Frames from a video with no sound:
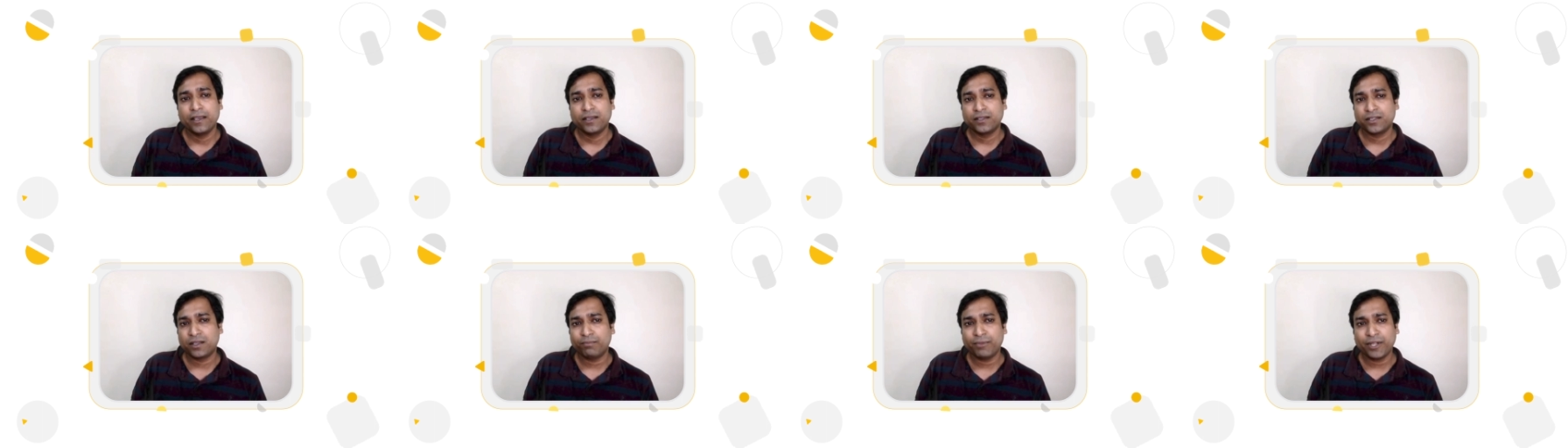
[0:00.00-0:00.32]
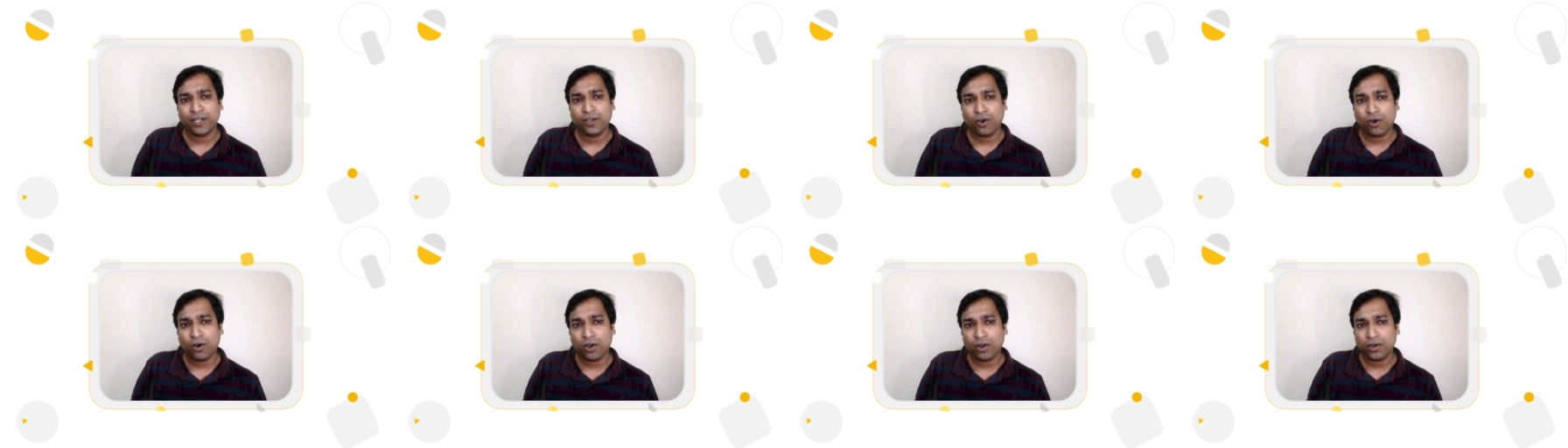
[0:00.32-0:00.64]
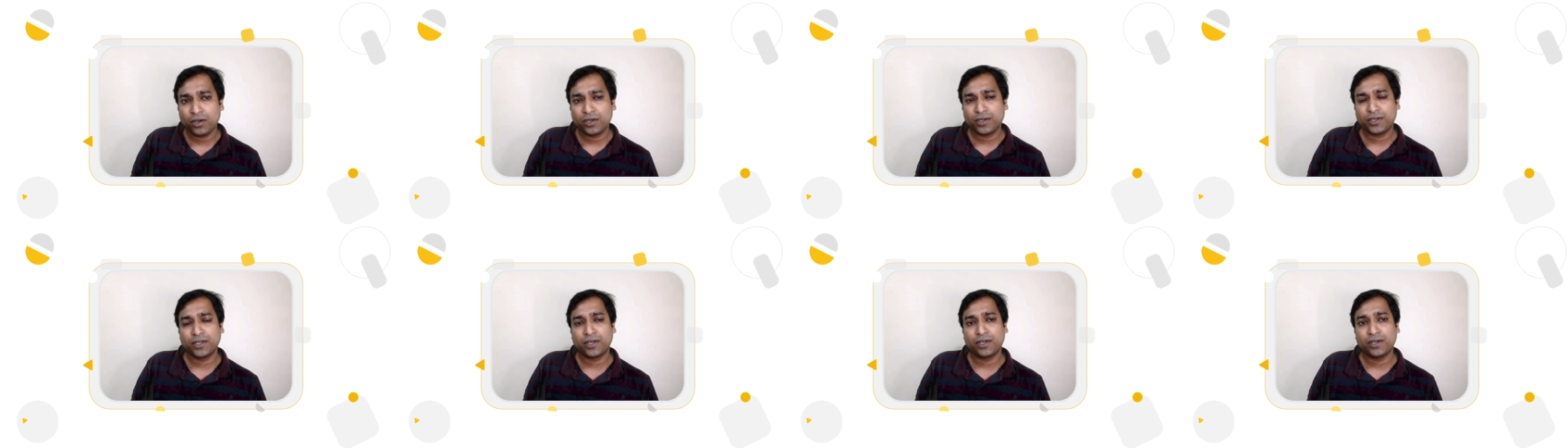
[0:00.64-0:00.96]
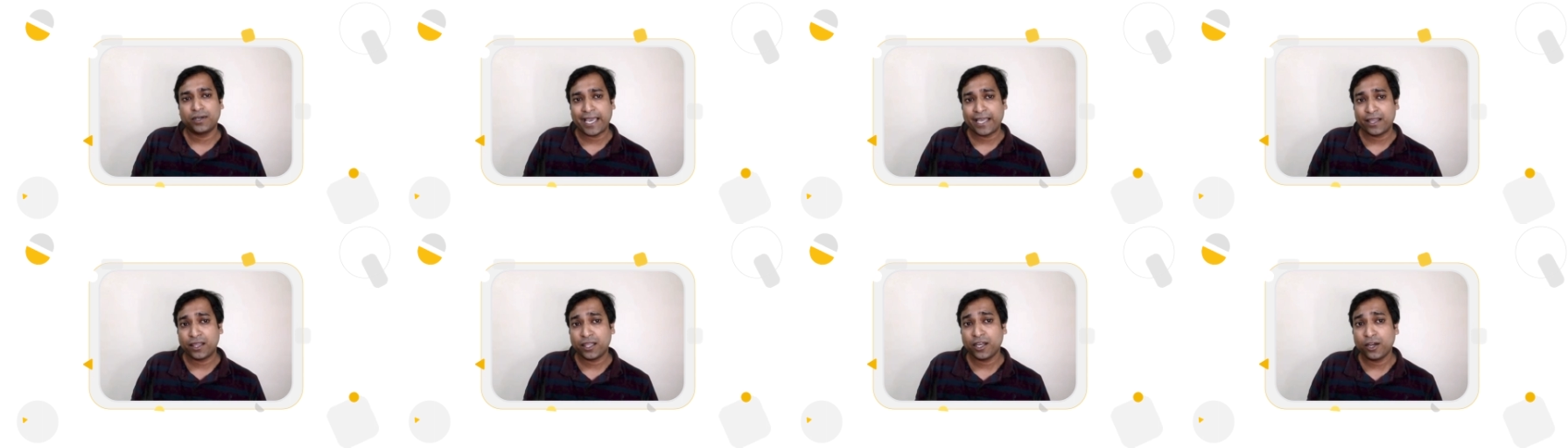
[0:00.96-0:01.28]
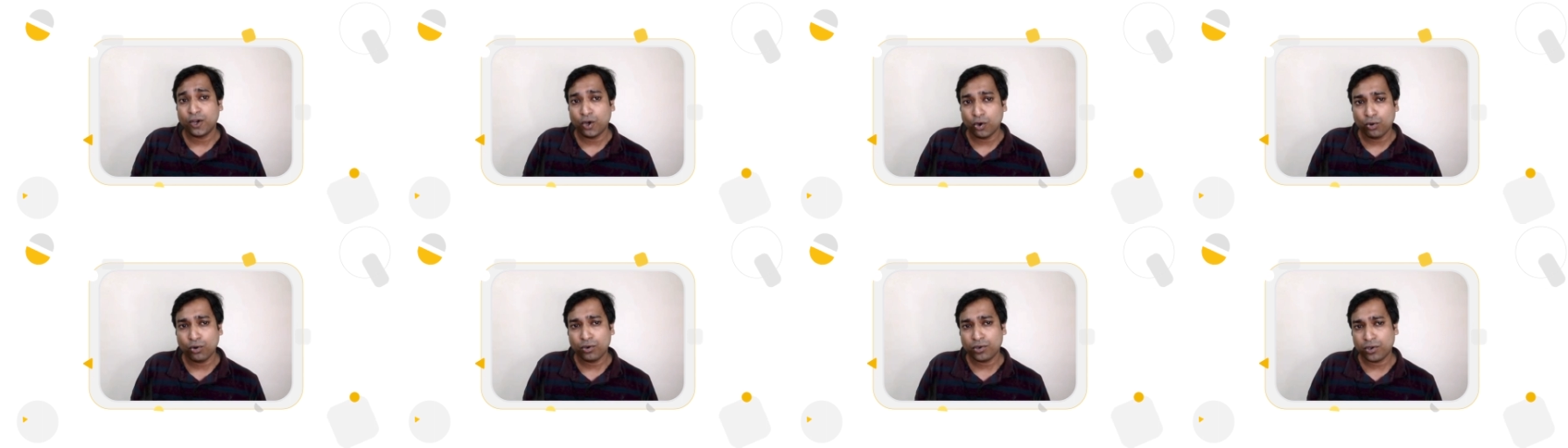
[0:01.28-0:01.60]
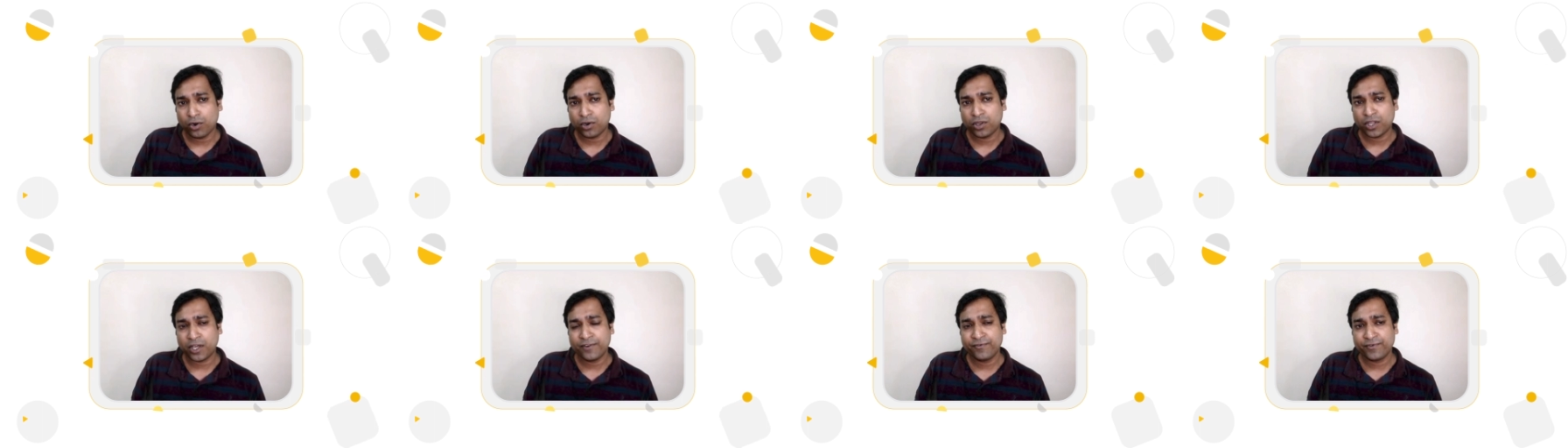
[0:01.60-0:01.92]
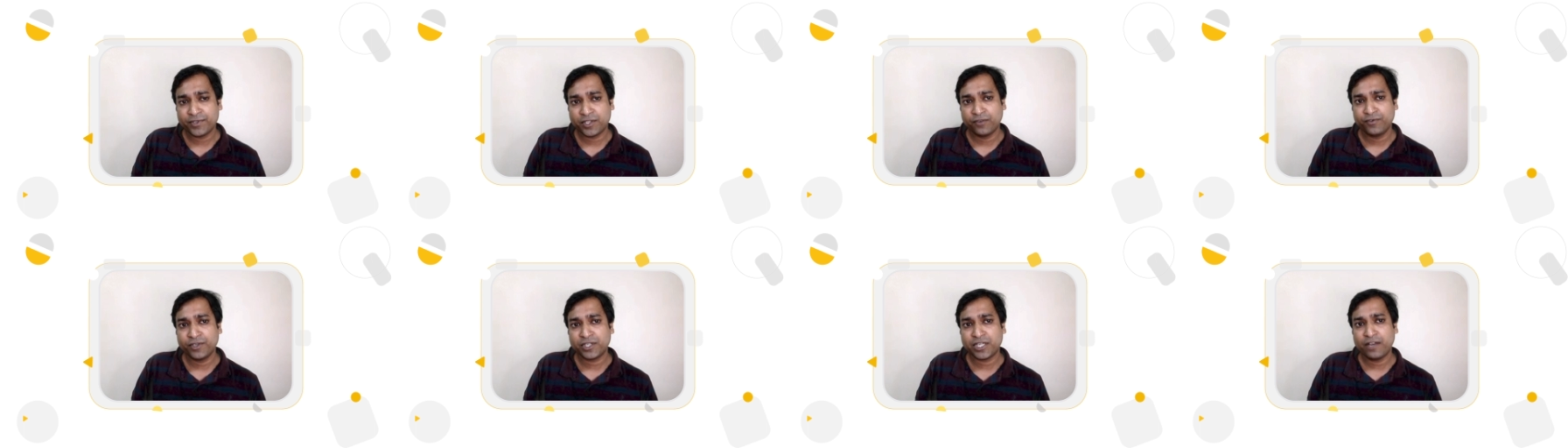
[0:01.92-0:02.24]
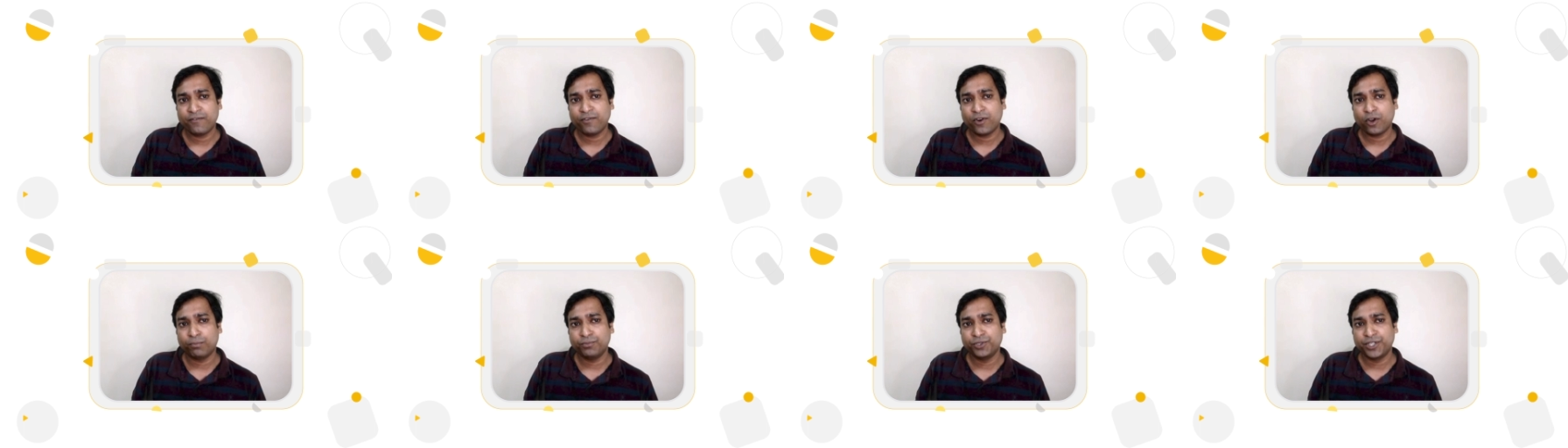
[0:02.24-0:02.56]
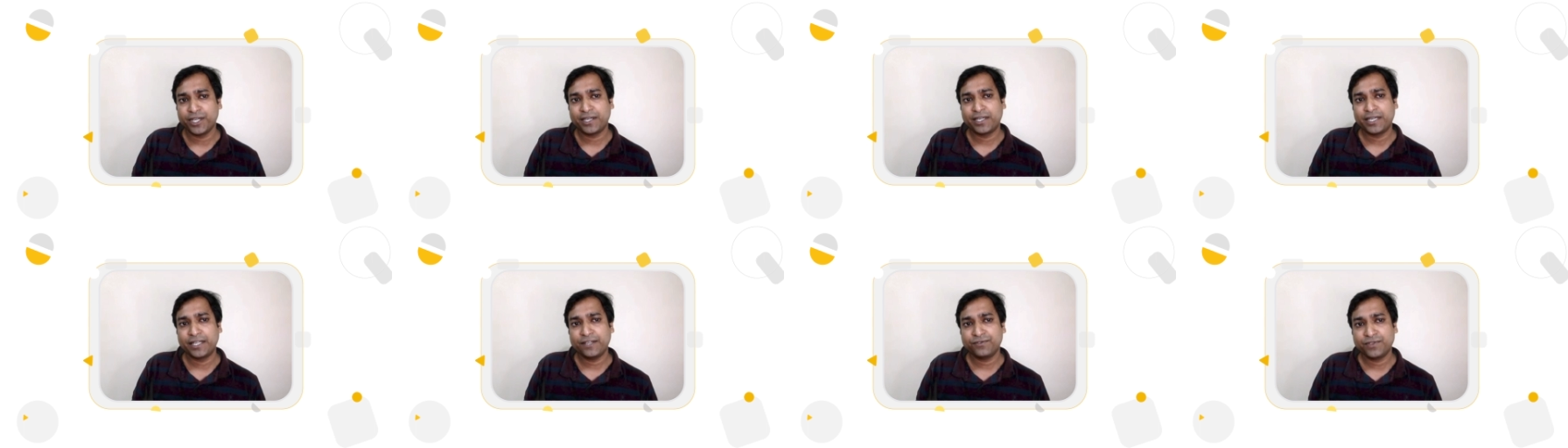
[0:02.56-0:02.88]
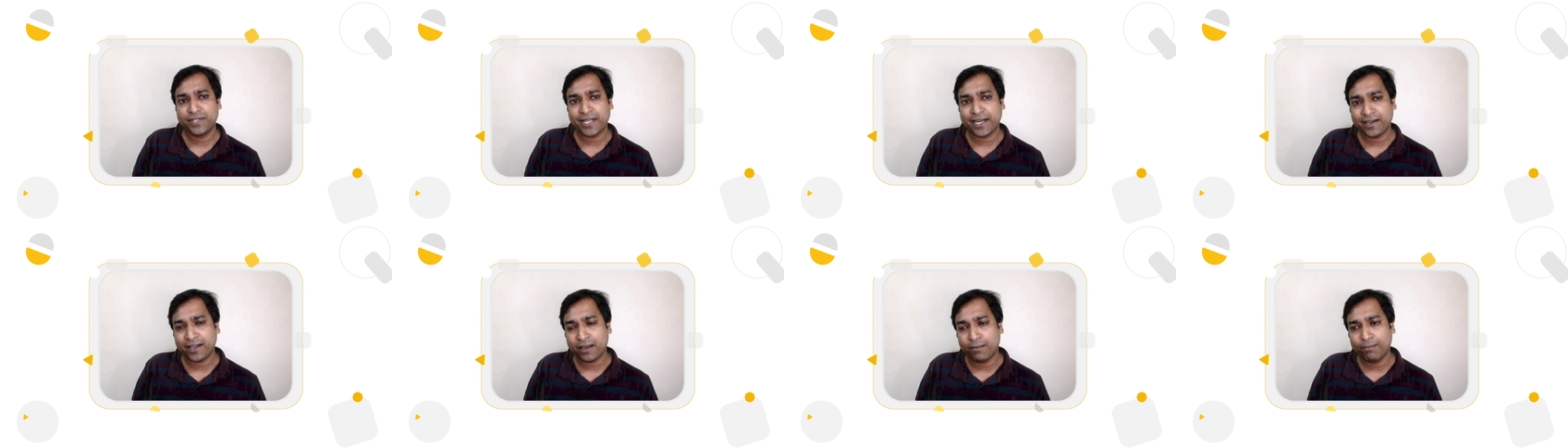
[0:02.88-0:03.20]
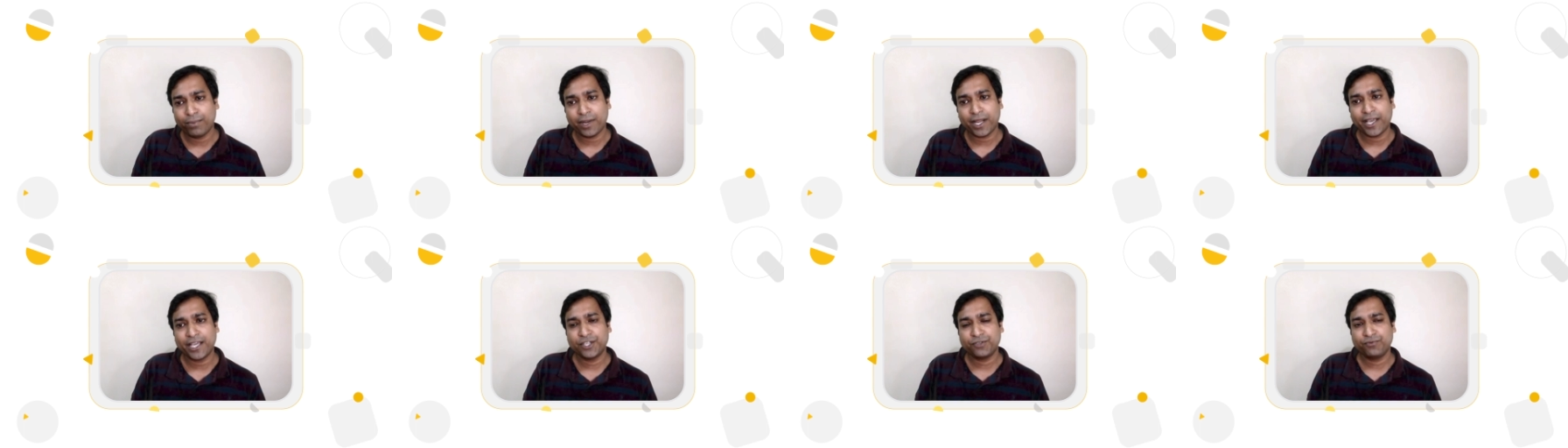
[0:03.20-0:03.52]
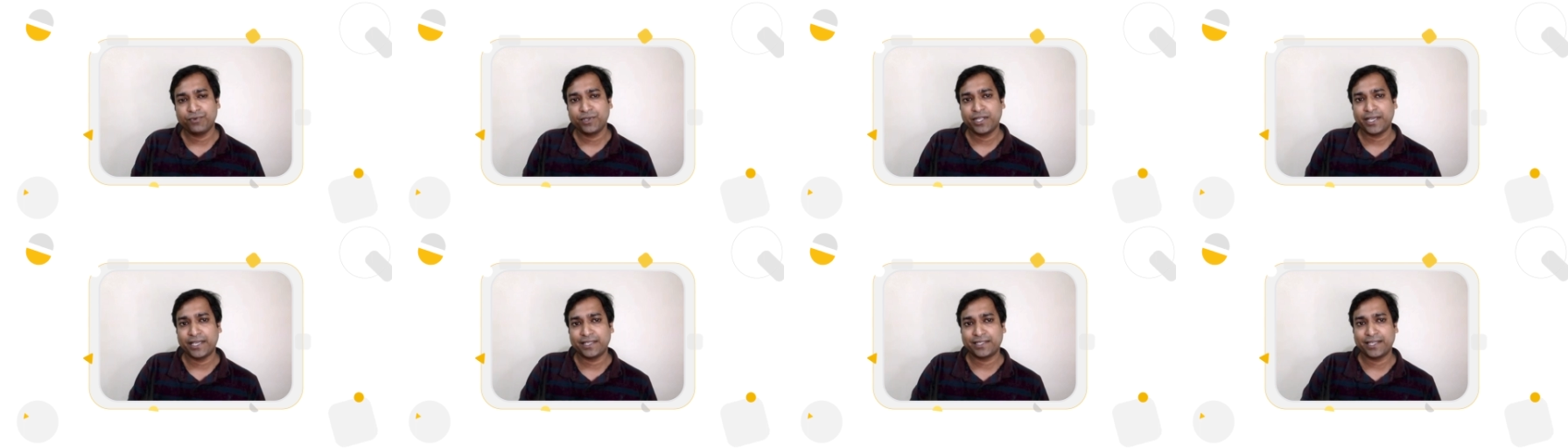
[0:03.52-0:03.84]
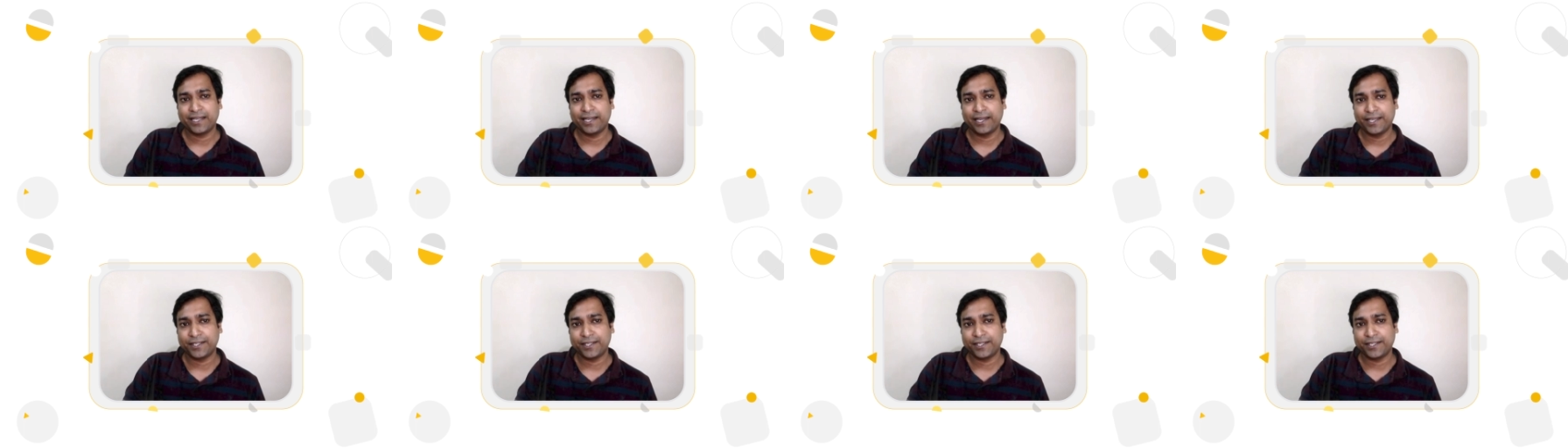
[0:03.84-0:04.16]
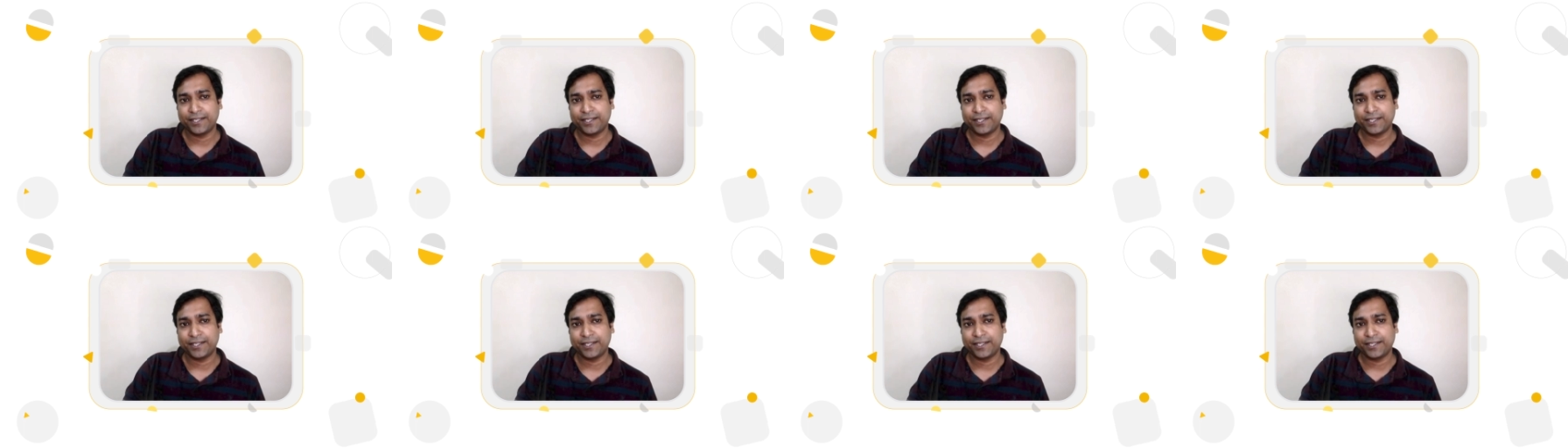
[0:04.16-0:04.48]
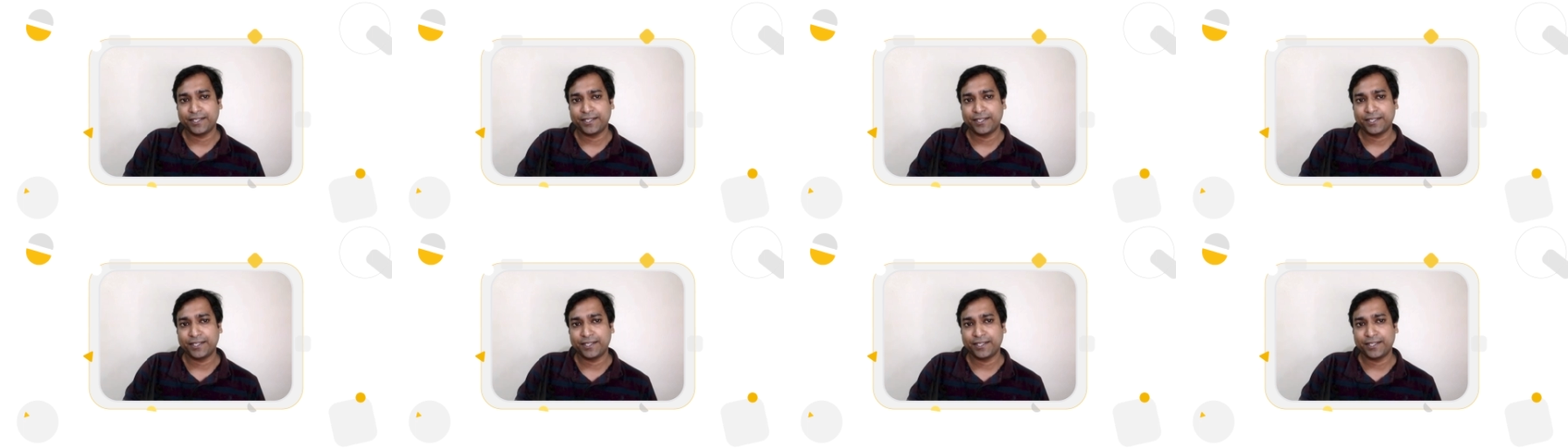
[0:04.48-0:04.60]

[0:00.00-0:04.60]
something called uh, SLOs or service level objectives that complies with the SLAs.